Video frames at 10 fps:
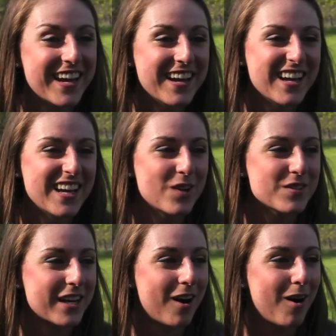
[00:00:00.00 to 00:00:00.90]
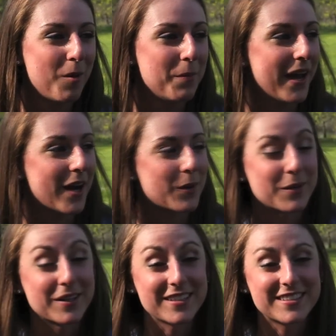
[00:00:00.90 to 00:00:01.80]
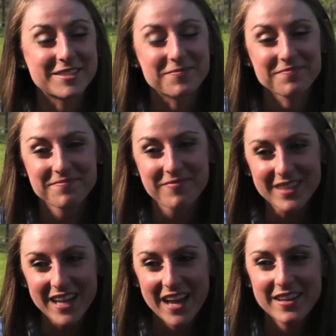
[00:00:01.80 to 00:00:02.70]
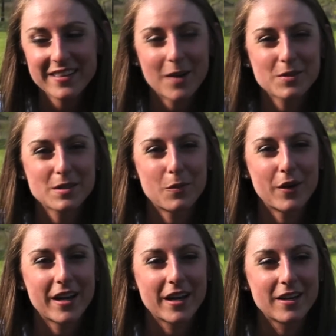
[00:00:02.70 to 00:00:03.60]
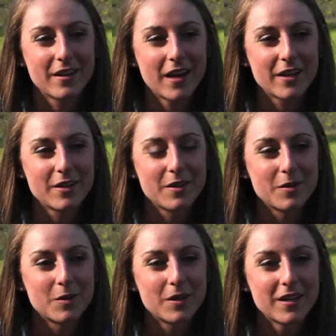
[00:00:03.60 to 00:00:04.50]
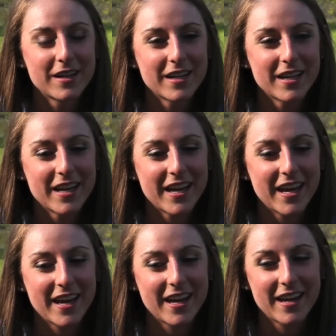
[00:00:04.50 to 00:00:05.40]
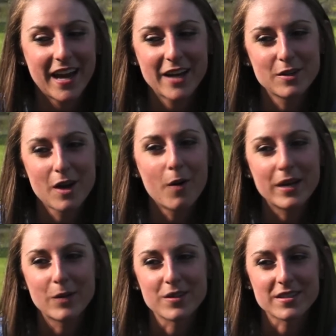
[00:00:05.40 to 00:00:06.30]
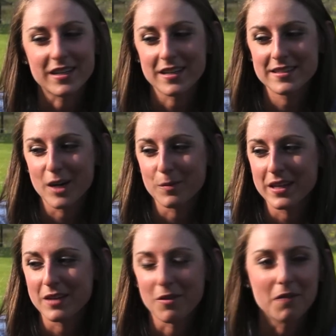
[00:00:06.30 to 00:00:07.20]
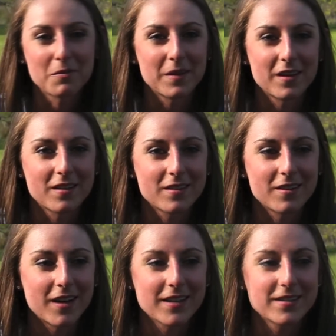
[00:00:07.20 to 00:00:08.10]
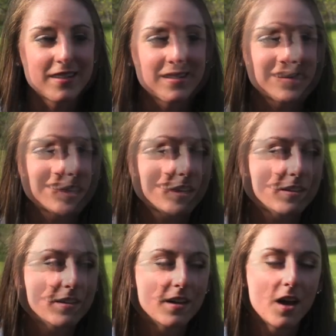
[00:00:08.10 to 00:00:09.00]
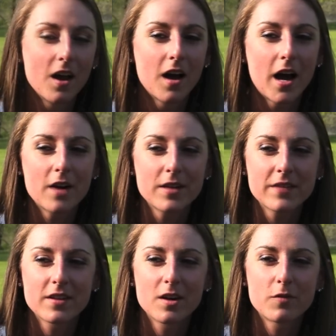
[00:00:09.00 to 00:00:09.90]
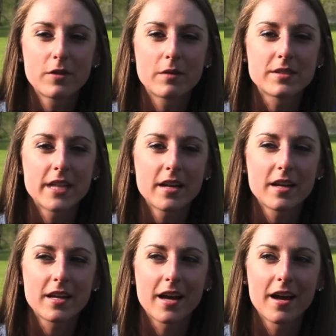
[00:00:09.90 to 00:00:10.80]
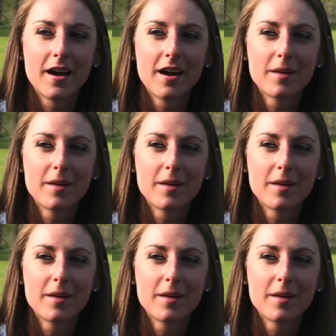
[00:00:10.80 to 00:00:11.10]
It was like all backwards. I think that was the point I knew. And I know he wasn't gonna tell me he loved me until I said it. So I don't even know if we were dating yet.